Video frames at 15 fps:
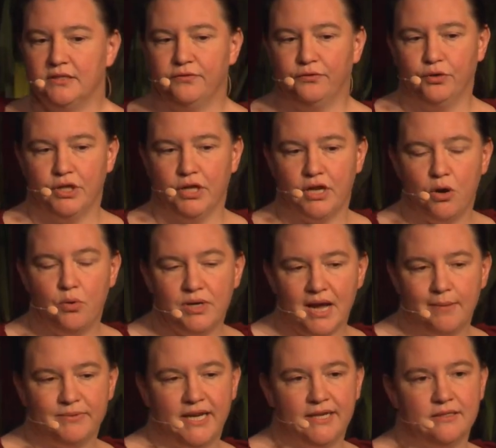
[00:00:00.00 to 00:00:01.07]
for your code
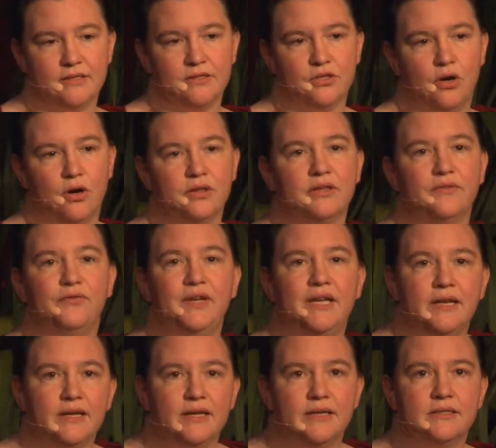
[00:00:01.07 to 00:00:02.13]
updates and so on, the
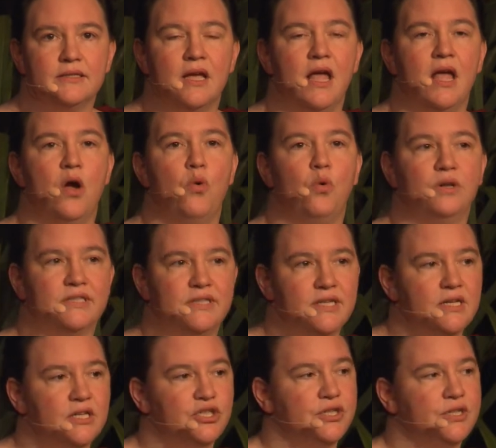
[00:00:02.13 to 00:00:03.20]
feeling is, well,
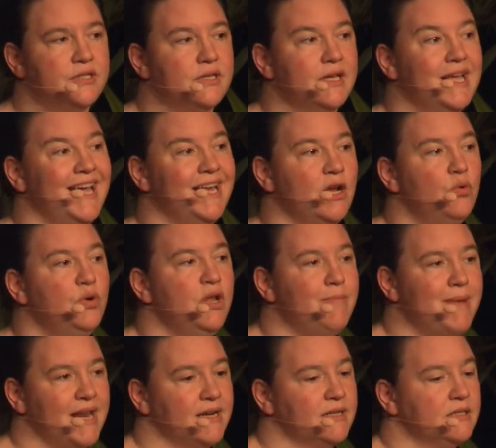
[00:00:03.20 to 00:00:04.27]
signatures, it only
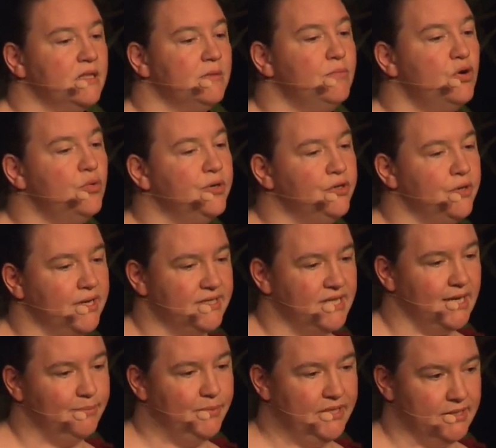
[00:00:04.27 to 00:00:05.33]
matters the moment you're
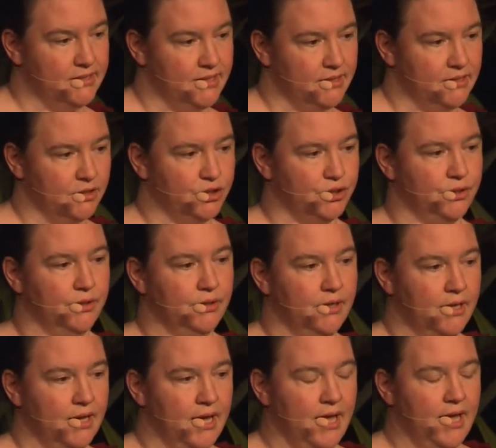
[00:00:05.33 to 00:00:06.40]
accepting a signature.
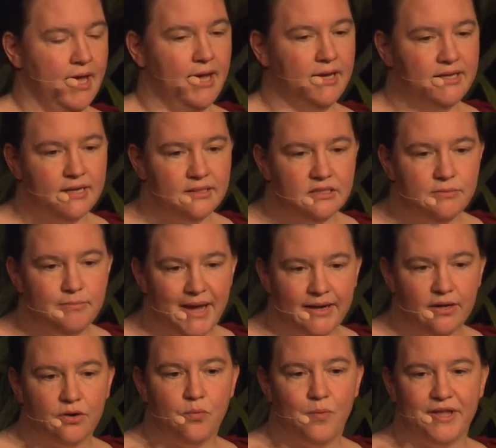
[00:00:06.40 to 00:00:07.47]
It doesn't
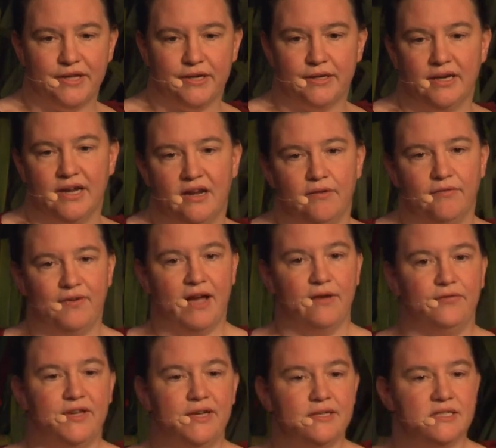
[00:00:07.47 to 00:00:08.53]
matter whether in five years